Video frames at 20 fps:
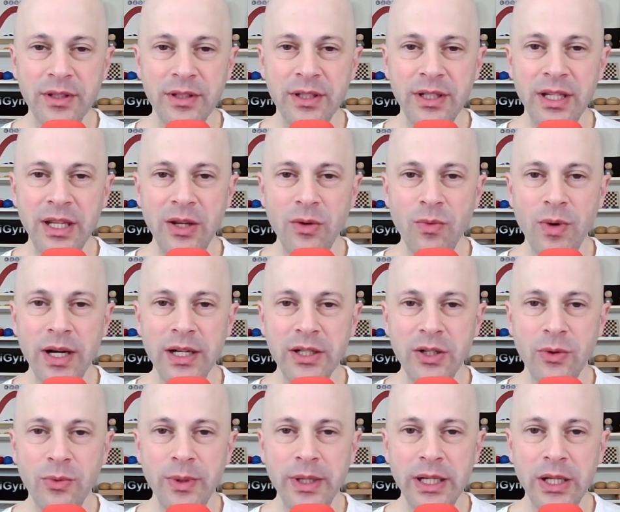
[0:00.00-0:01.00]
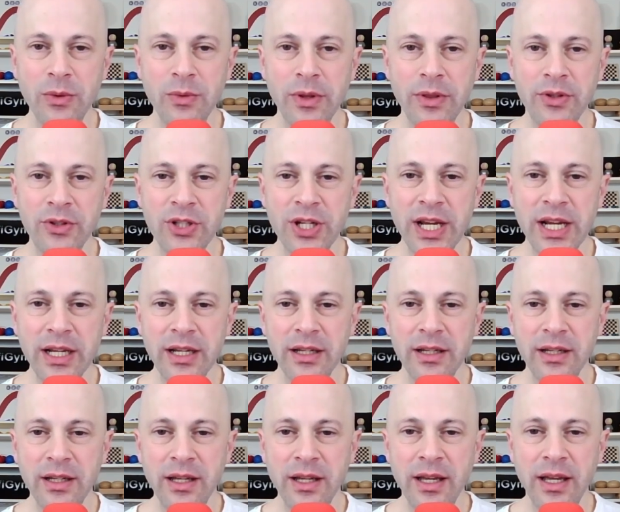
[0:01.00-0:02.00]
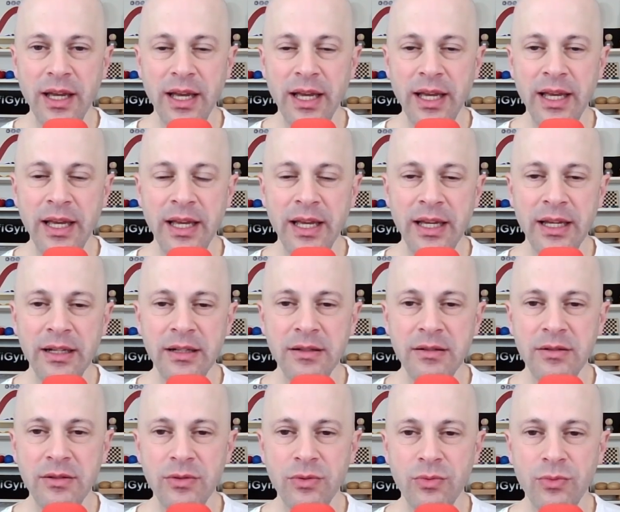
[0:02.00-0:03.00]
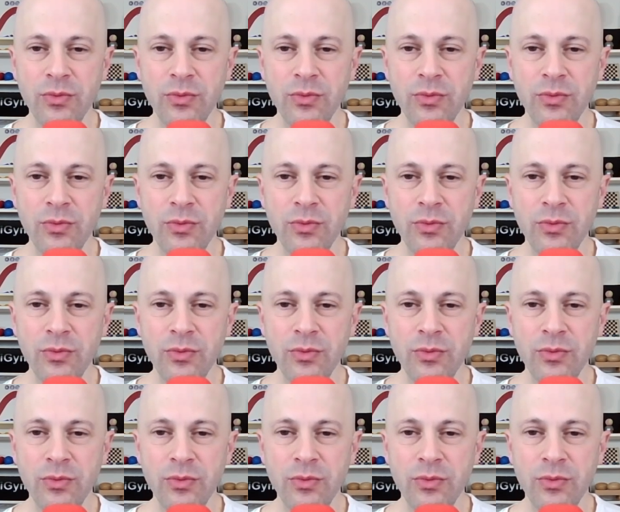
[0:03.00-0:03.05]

d1 queening with check, and